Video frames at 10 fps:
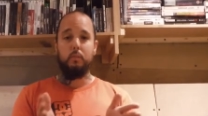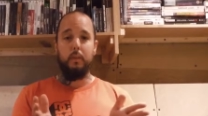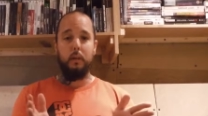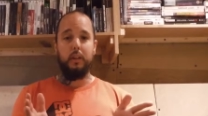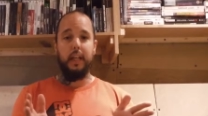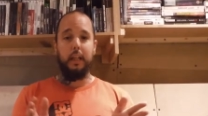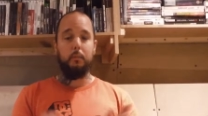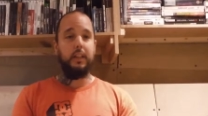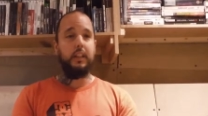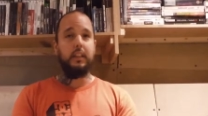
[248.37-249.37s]
about
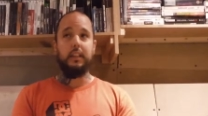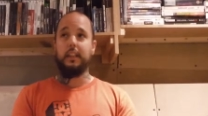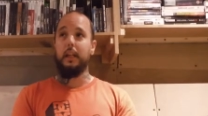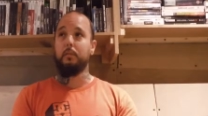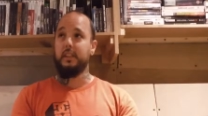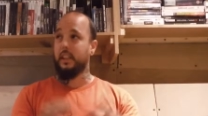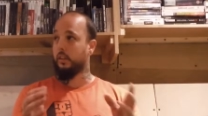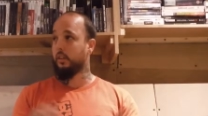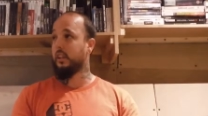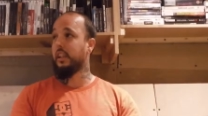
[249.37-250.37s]
gaming and gaming
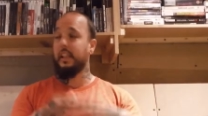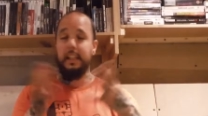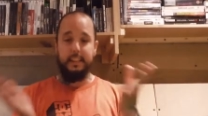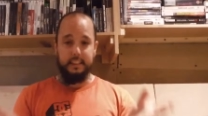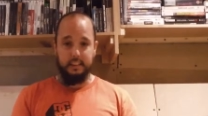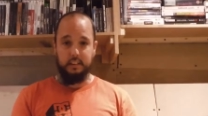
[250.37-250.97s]
channels and collecting